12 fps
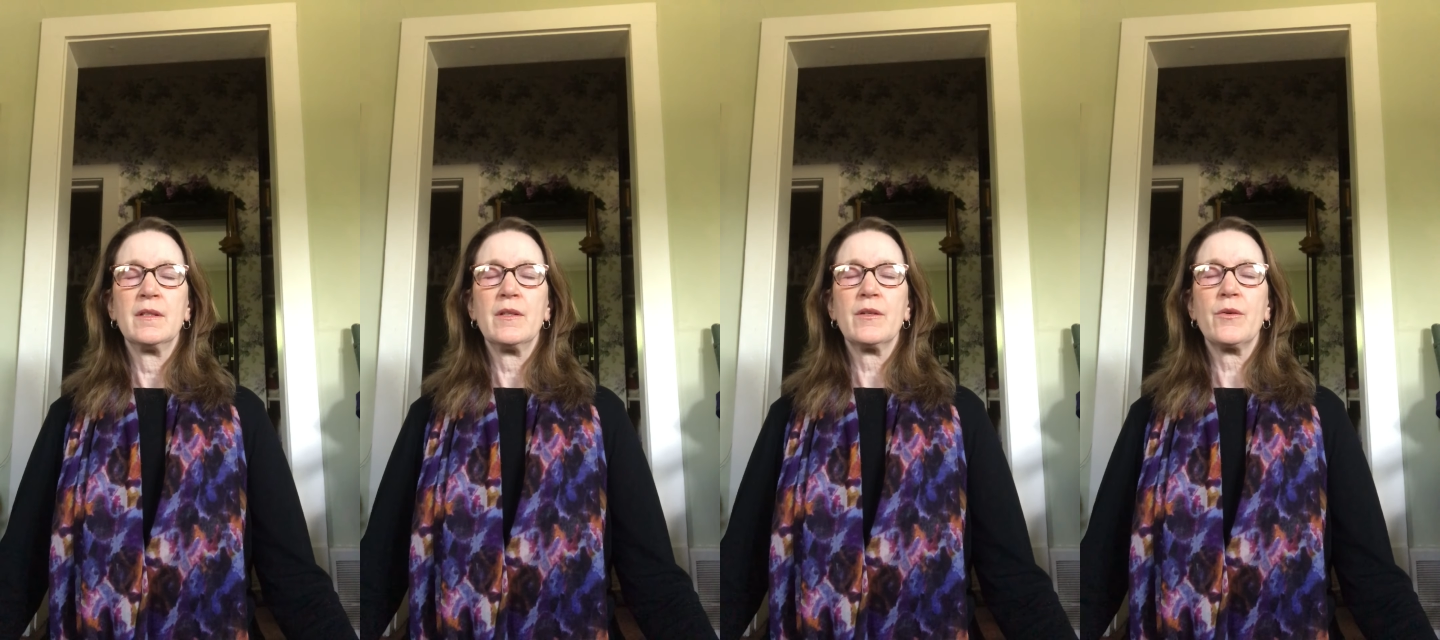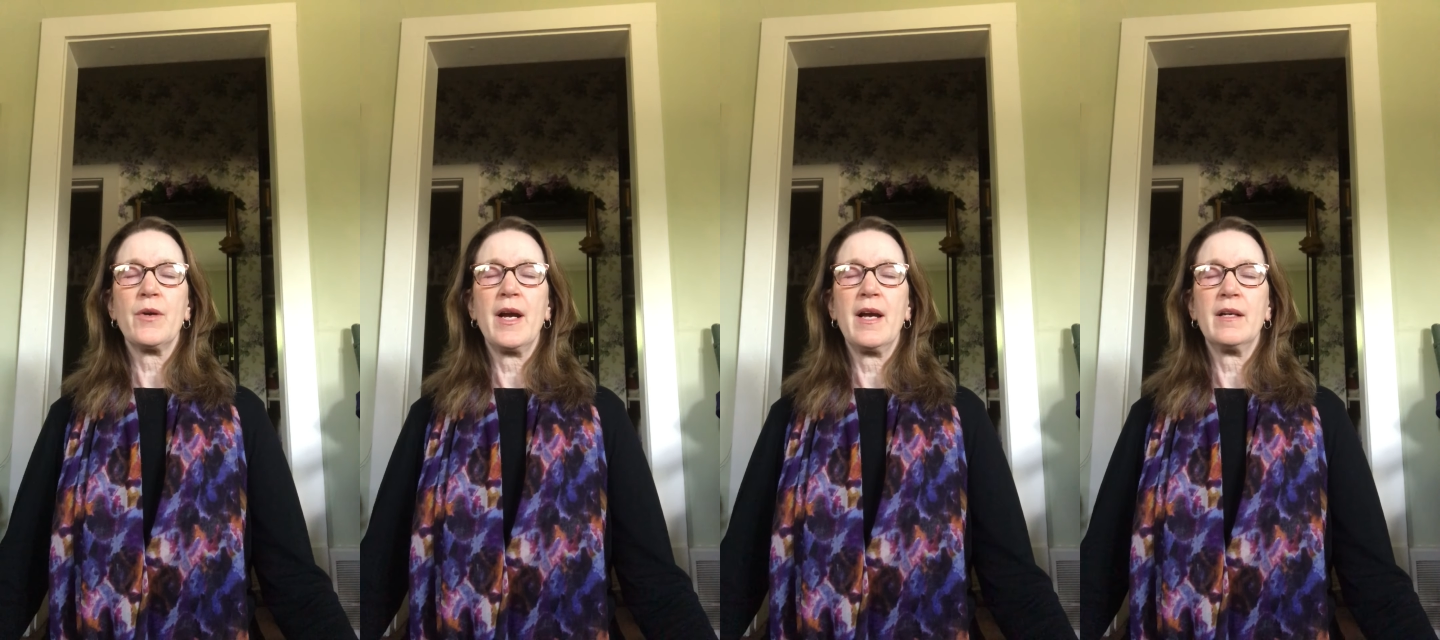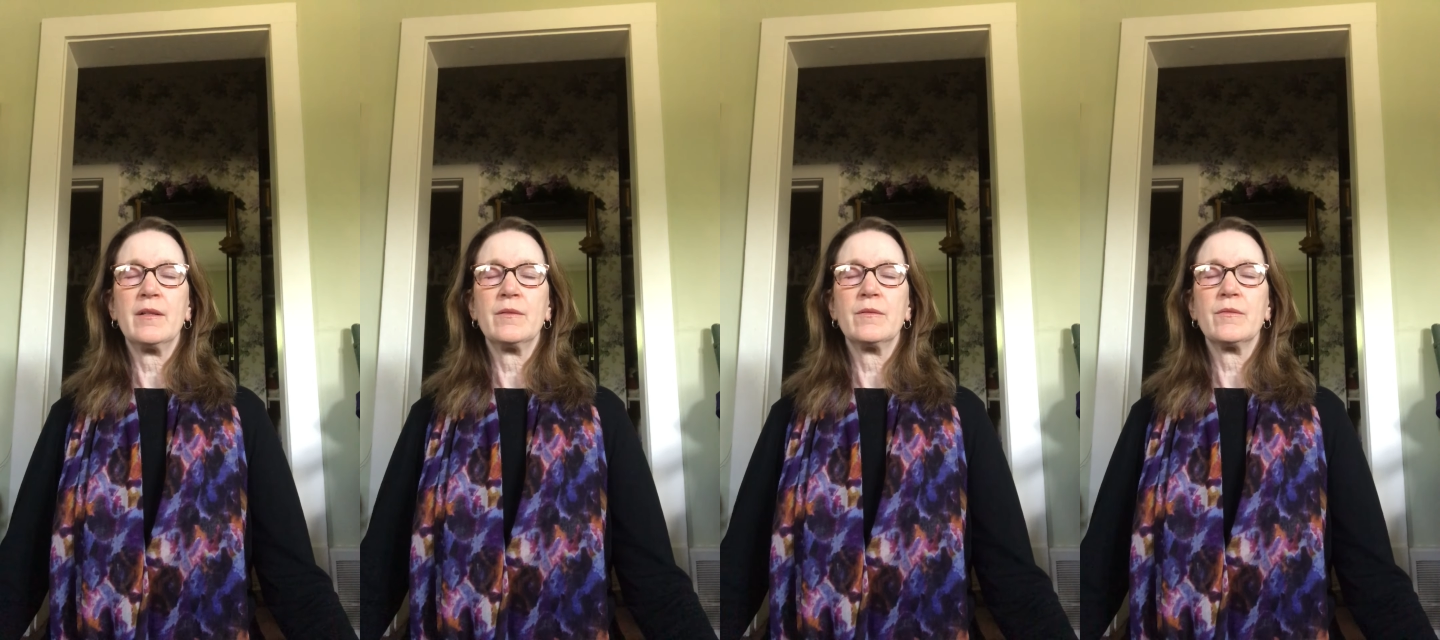The
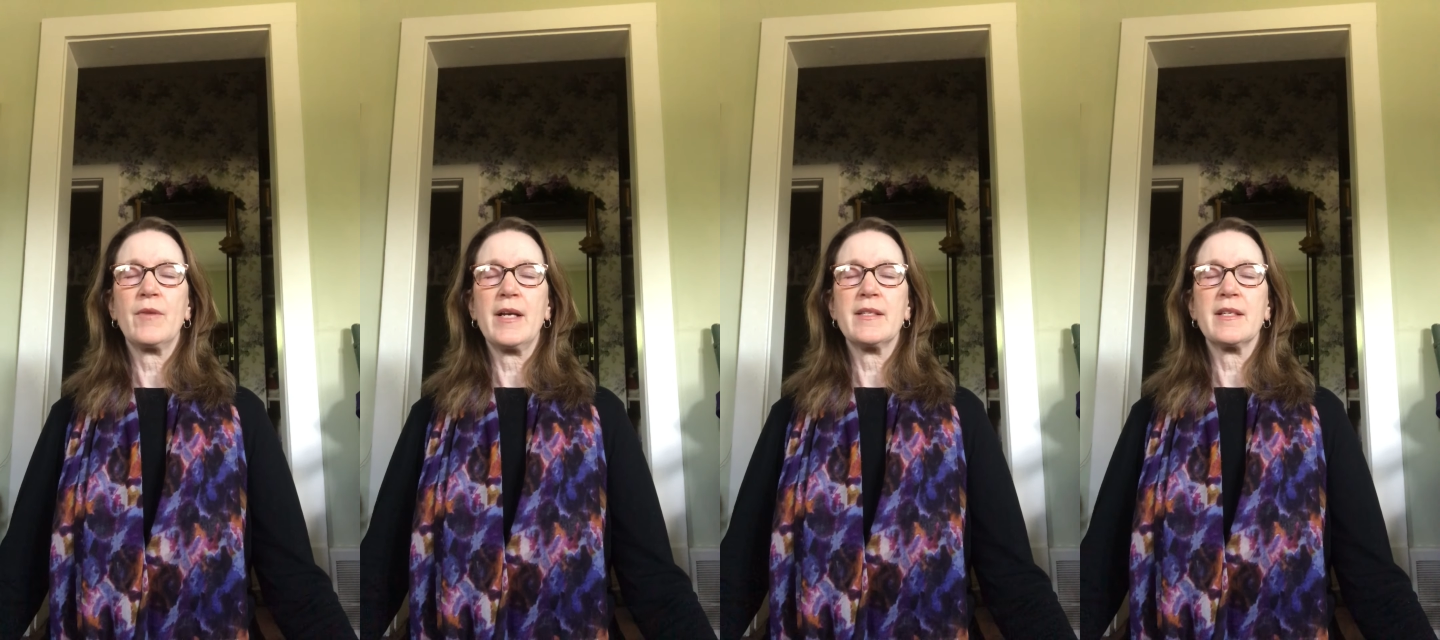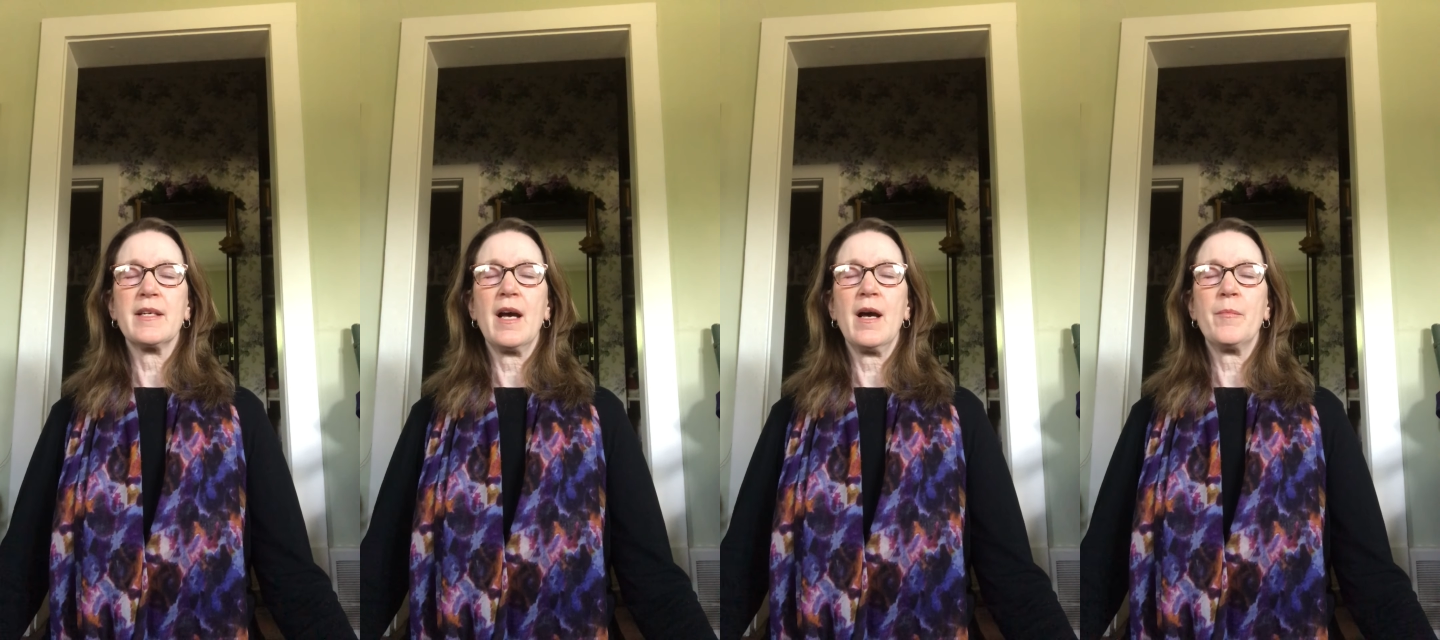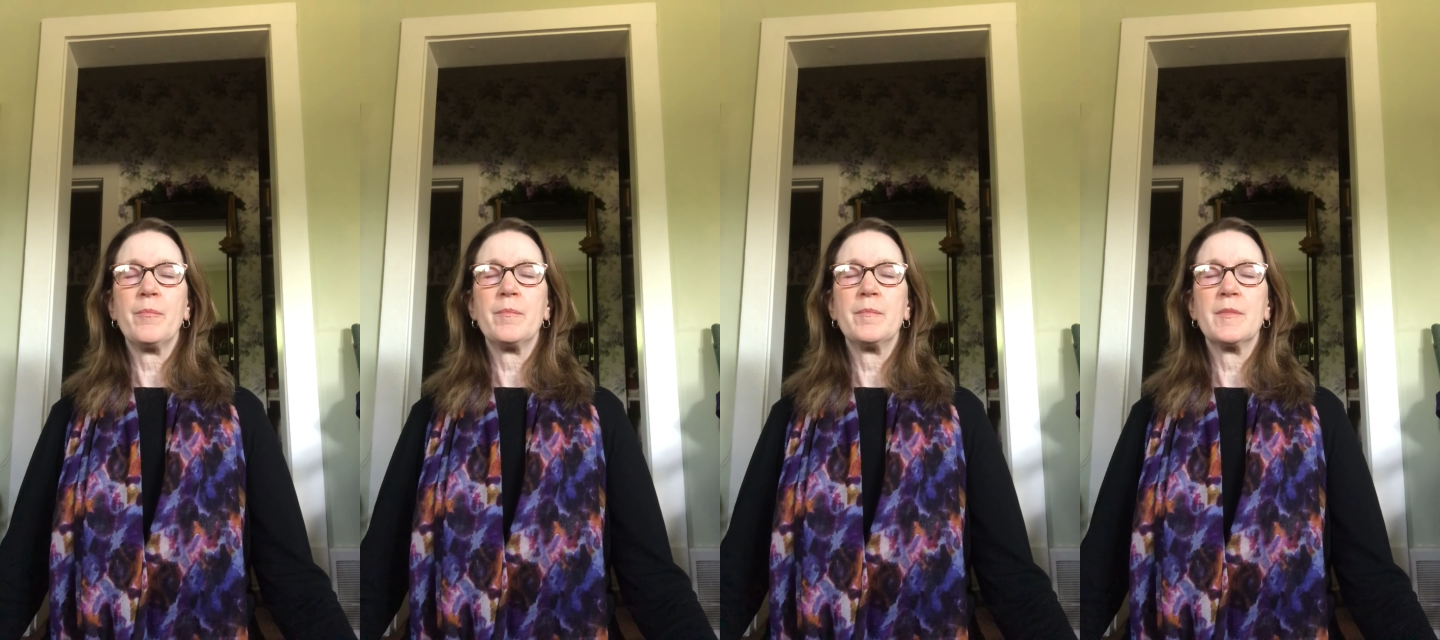crown rising
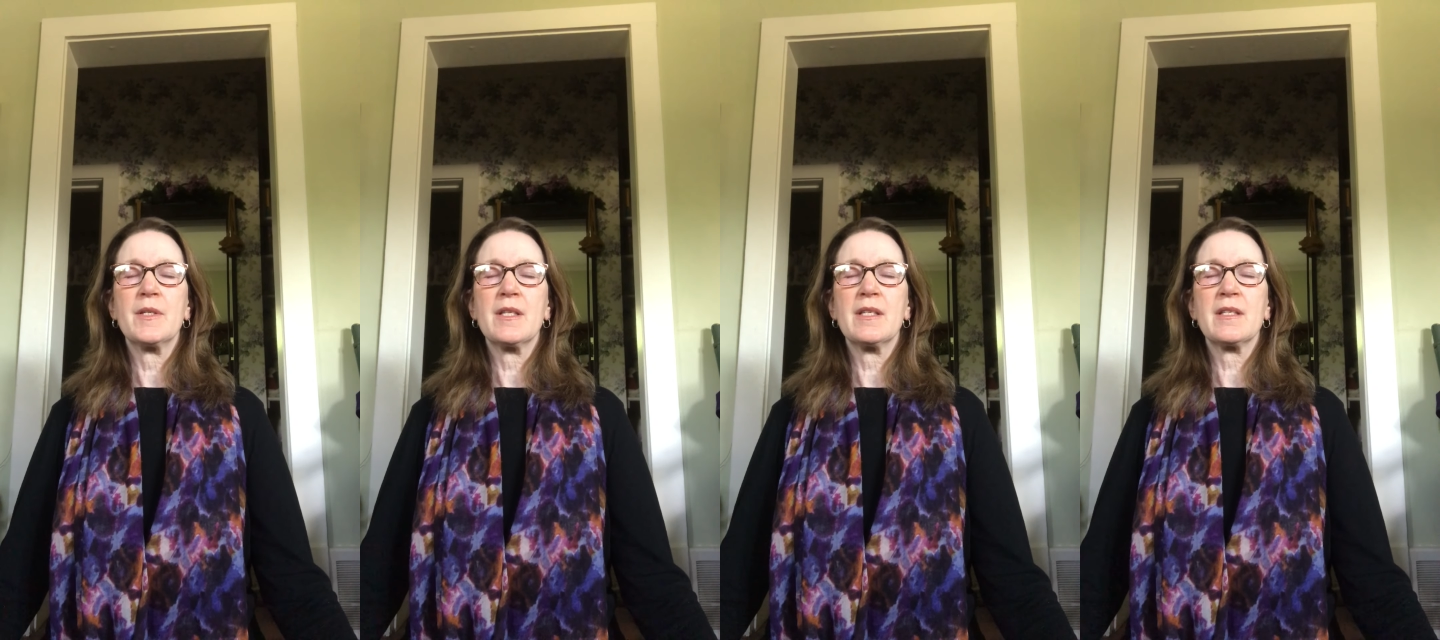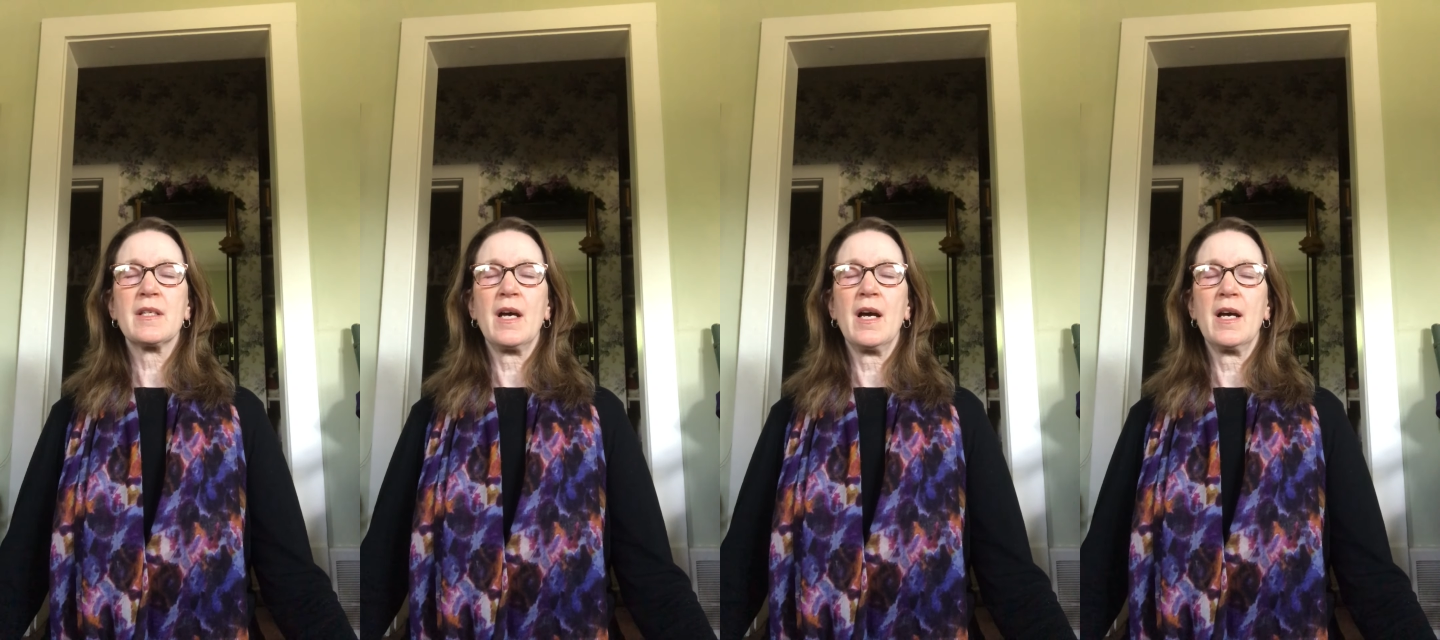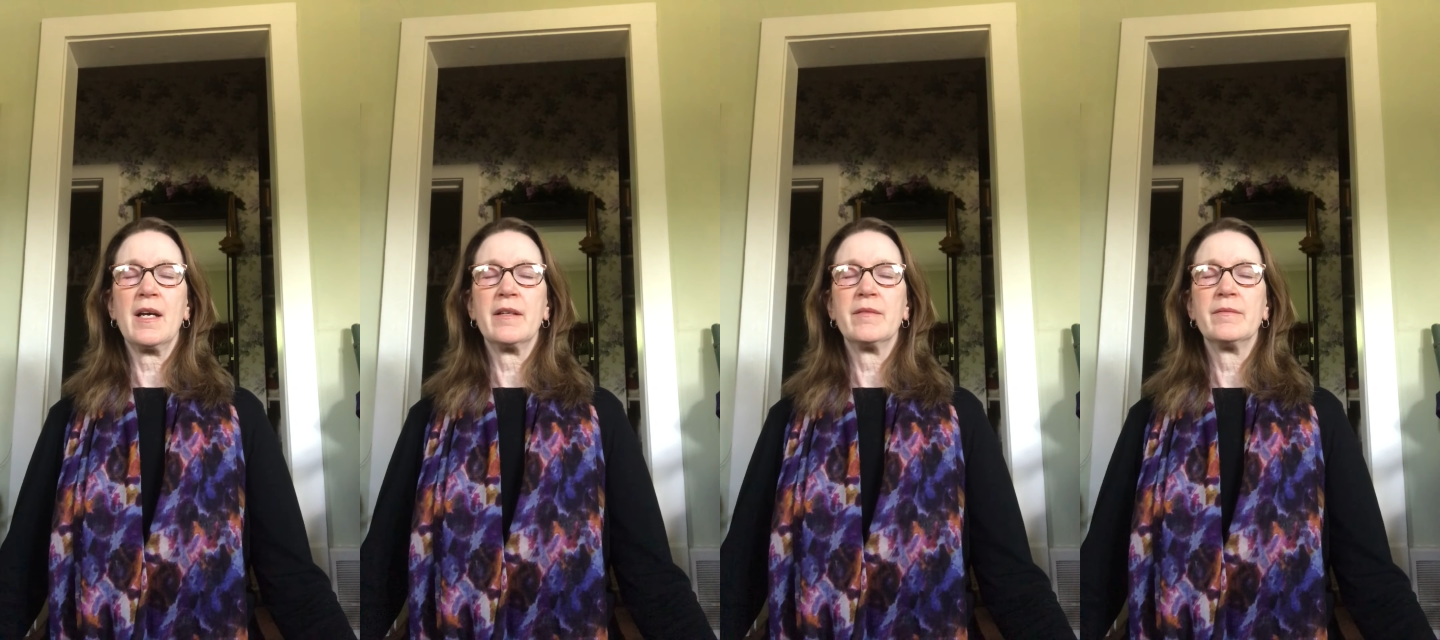up to the sky.